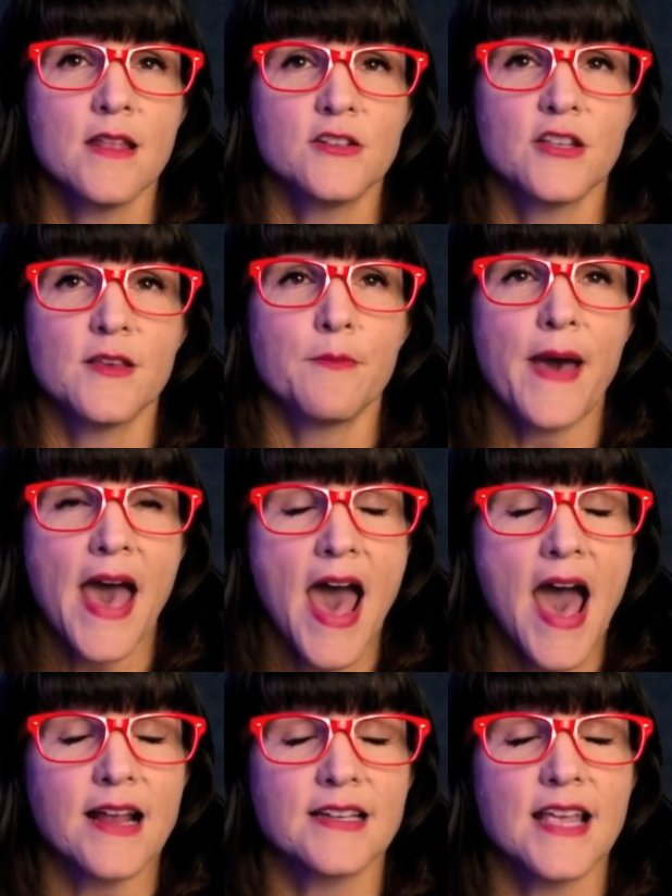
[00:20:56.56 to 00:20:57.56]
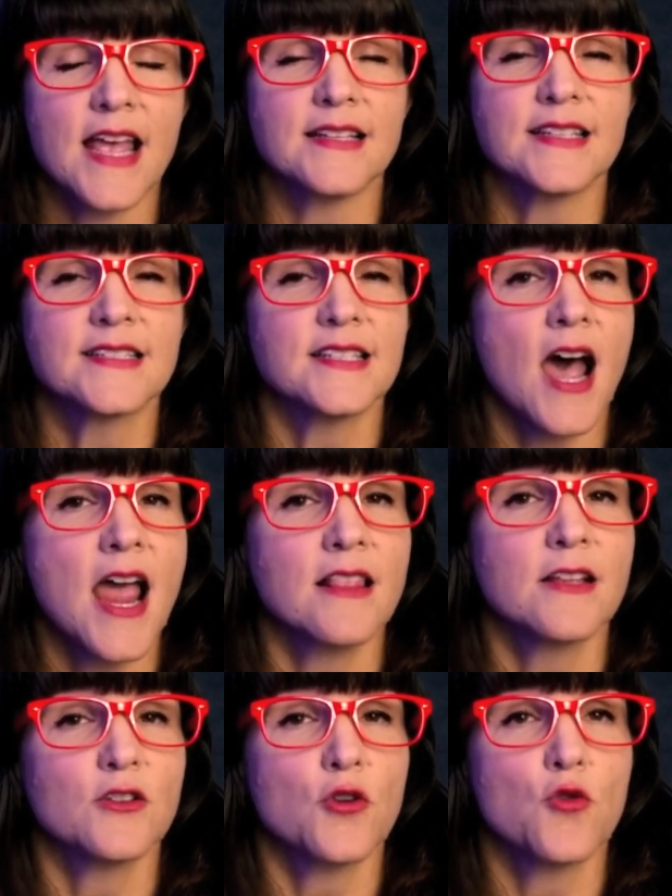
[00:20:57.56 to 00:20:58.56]
To the packed and
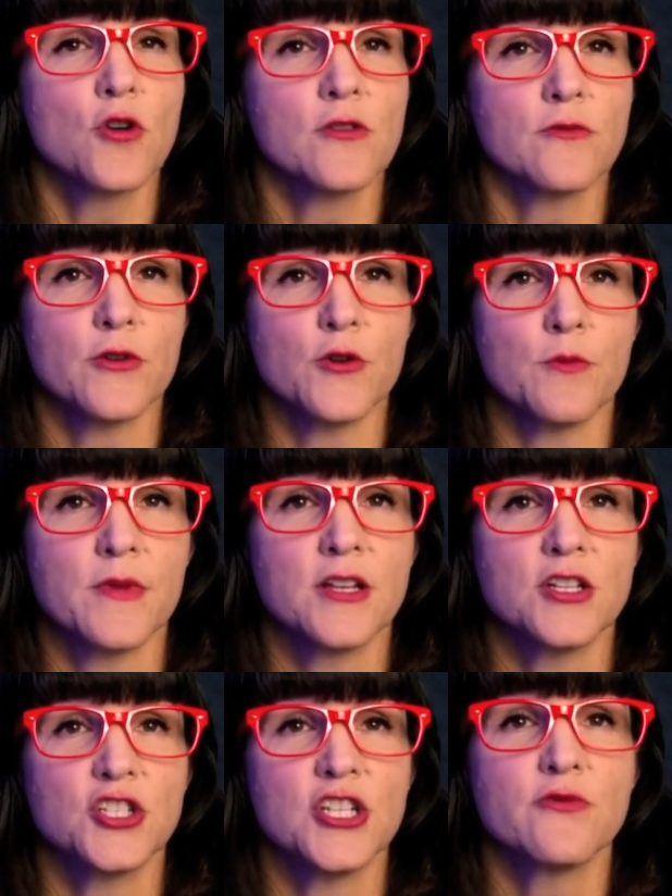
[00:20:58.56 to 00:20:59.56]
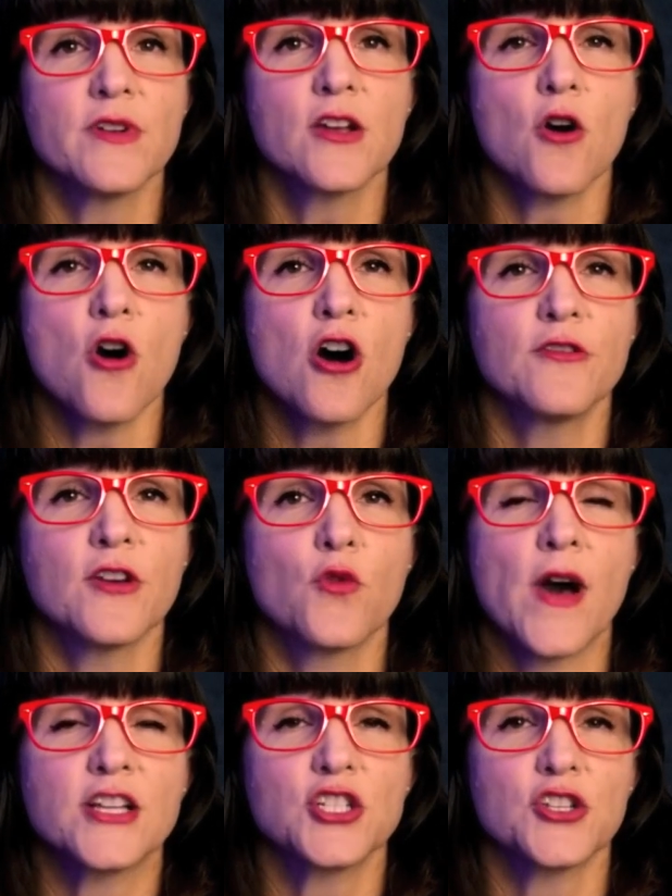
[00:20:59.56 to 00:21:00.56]
silent courtroom, she recalled the
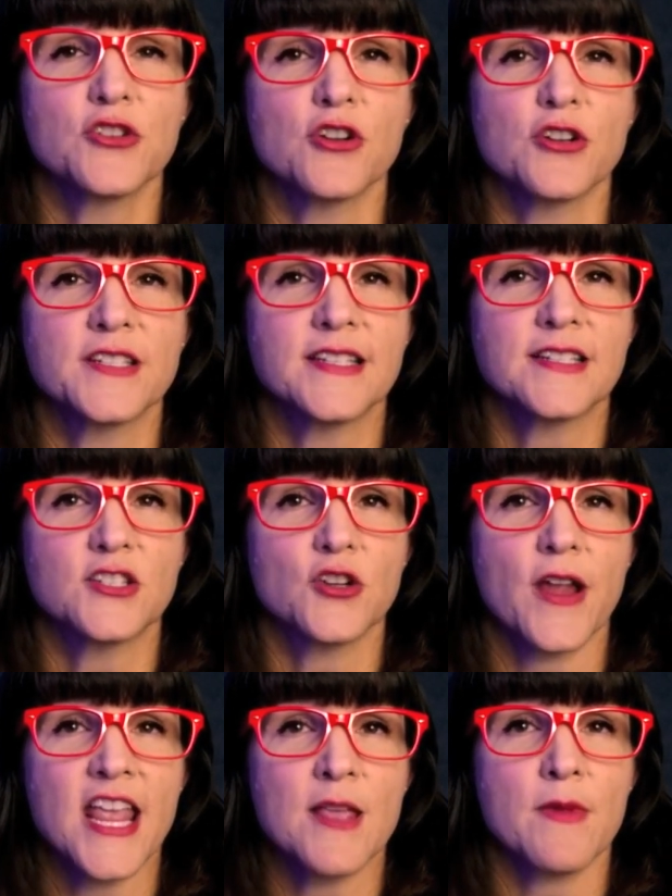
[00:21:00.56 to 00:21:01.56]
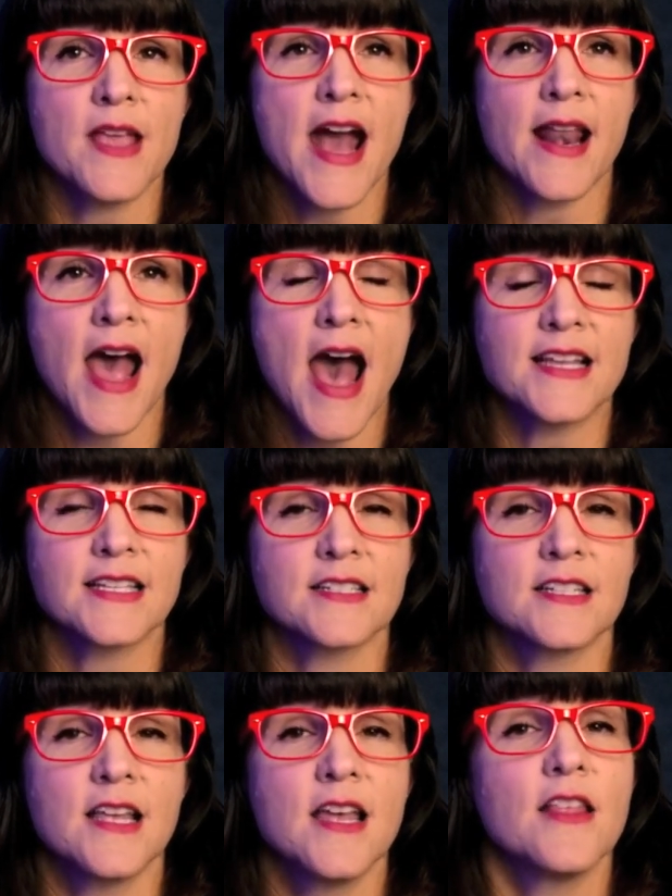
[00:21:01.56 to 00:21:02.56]
question her sister Amy had
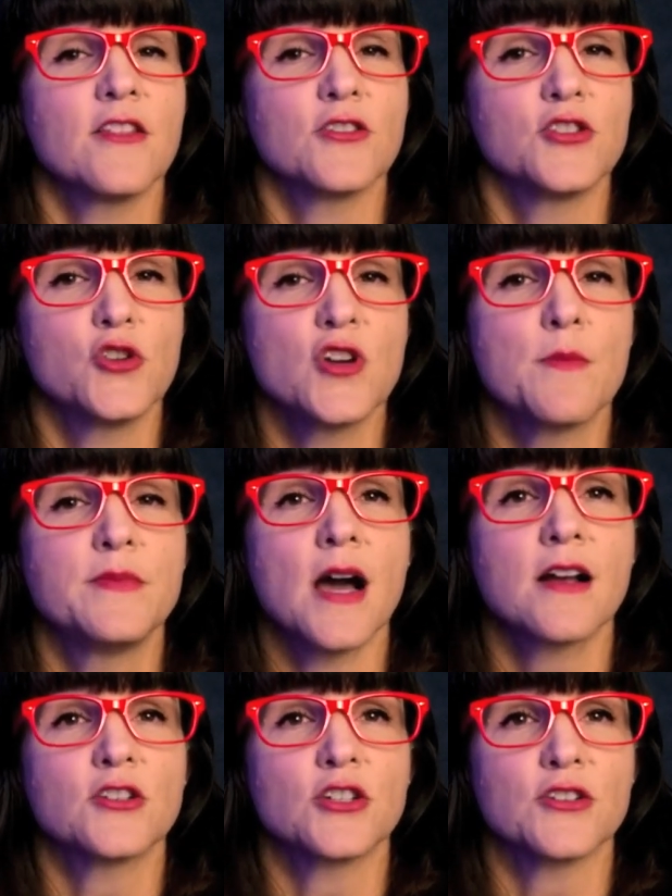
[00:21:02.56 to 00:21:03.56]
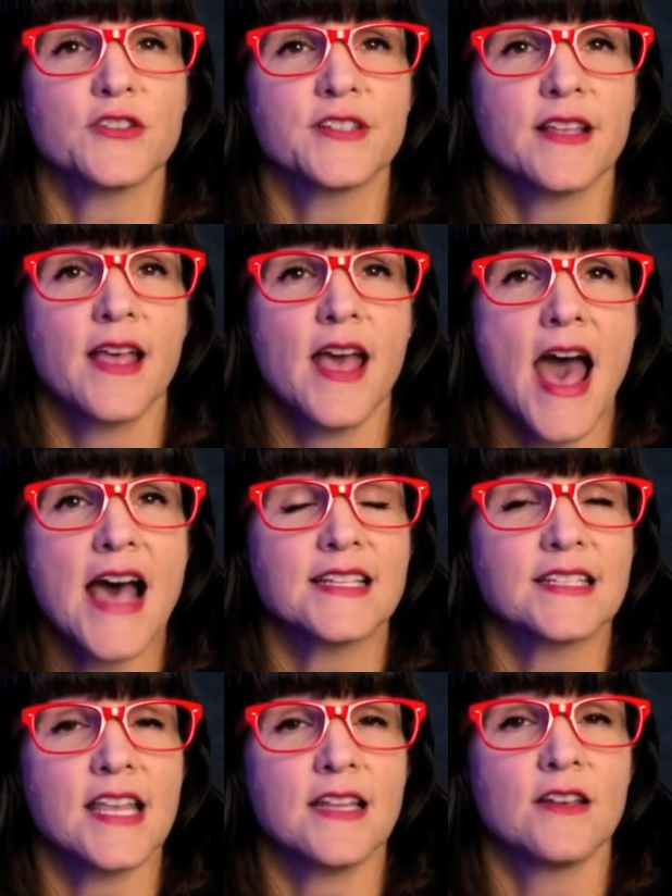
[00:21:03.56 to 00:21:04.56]
asked their two abductors,
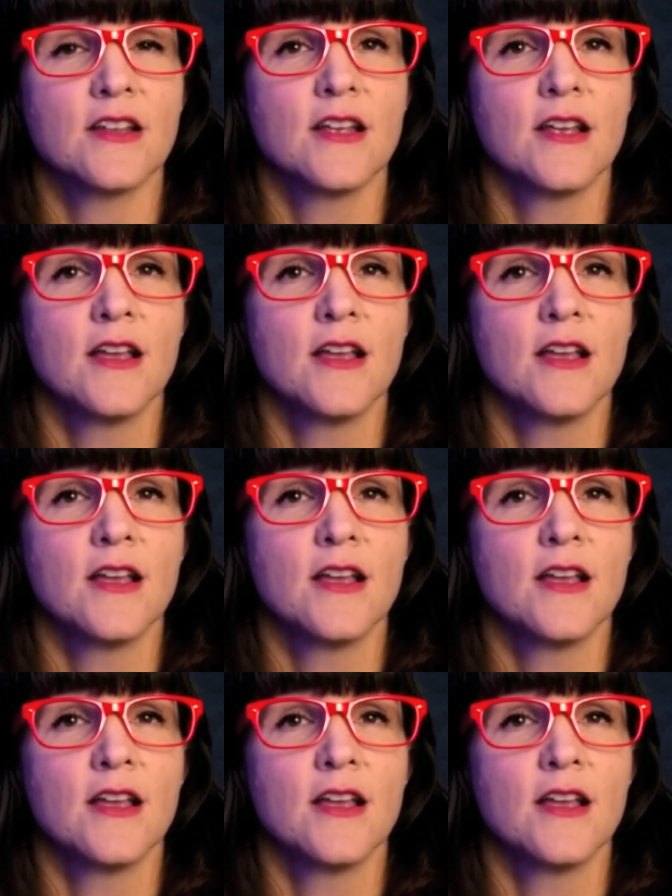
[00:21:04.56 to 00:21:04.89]
asking,